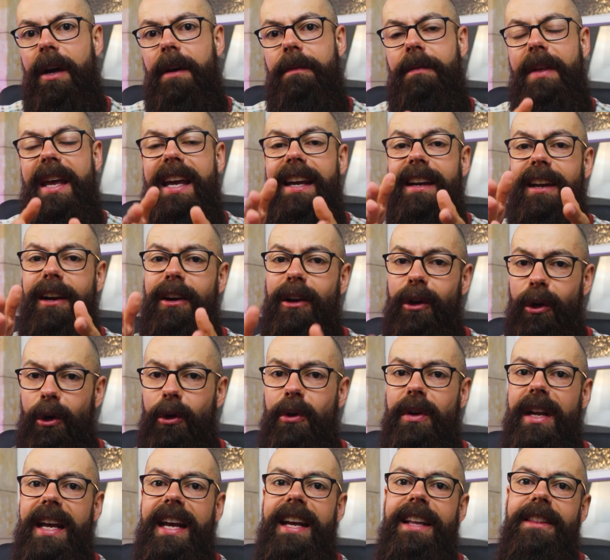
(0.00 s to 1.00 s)
If they
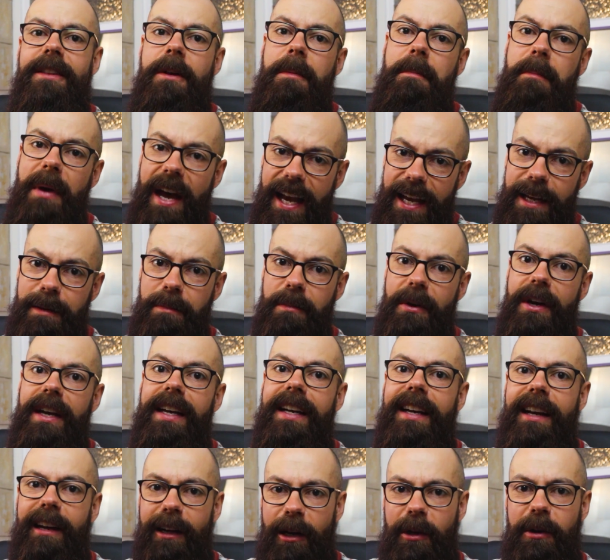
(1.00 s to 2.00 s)
include it in the paper,
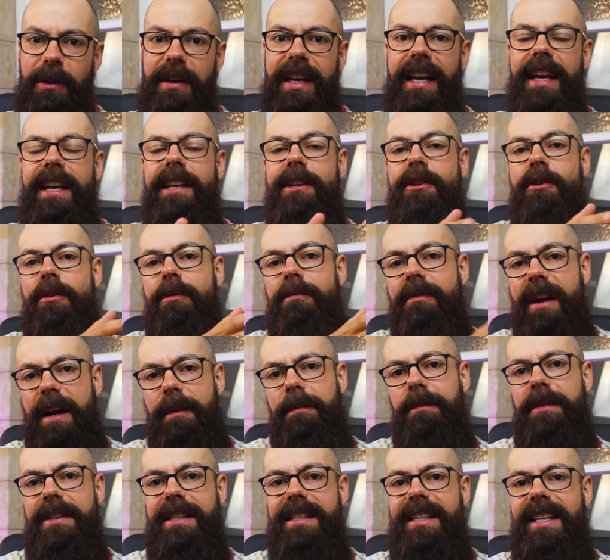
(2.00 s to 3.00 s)
include it in your
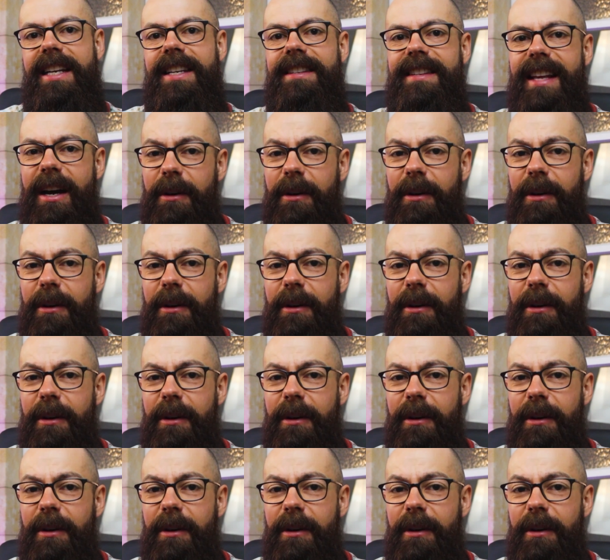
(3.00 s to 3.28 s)
reference list.